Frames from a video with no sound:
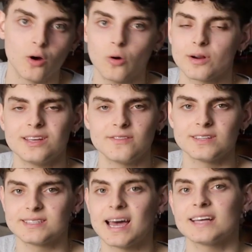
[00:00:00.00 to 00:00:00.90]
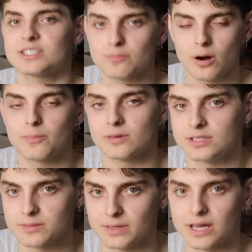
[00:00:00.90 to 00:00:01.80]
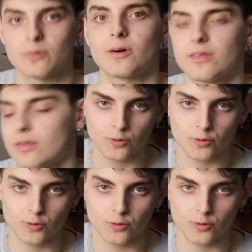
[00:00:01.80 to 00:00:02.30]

or even test properly to begin with.